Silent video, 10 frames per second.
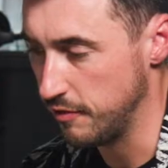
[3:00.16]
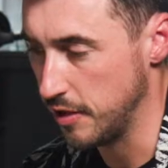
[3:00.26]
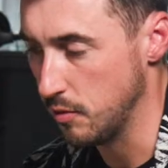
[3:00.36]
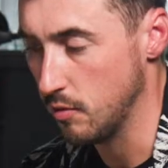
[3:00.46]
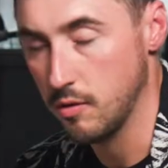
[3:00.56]

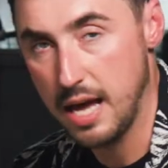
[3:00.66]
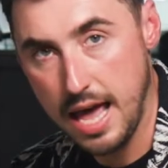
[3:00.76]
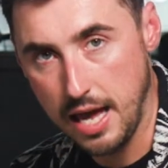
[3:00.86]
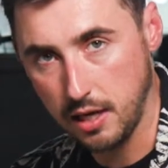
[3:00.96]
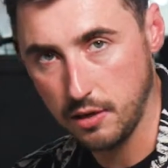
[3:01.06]
your
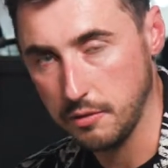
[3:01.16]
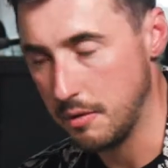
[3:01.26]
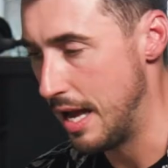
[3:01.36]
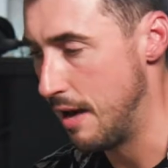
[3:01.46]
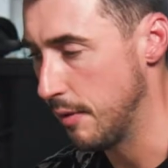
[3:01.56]
air glue
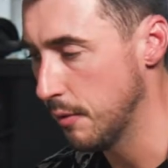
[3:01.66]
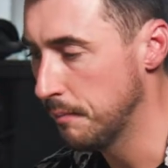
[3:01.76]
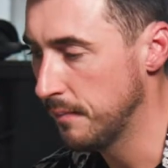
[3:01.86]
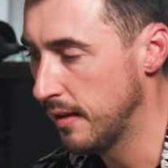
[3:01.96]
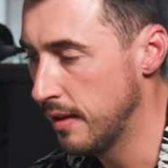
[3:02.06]
aerial.
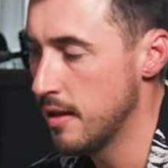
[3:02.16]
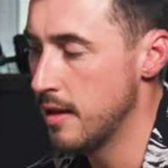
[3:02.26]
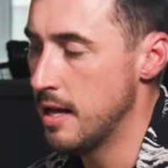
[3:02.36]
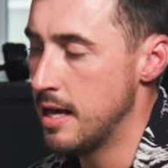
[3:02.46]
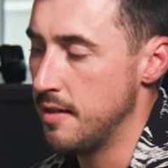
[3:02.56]

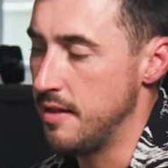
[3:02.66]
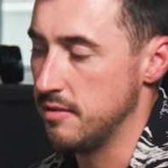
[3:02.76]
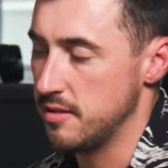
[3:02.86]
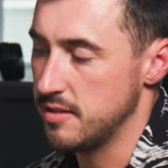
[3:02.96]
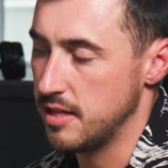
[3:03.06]
There
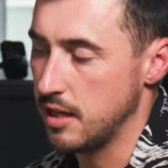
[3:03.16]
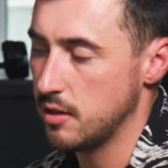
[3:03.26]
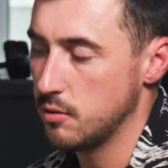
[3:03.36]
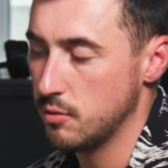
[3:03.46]
is a single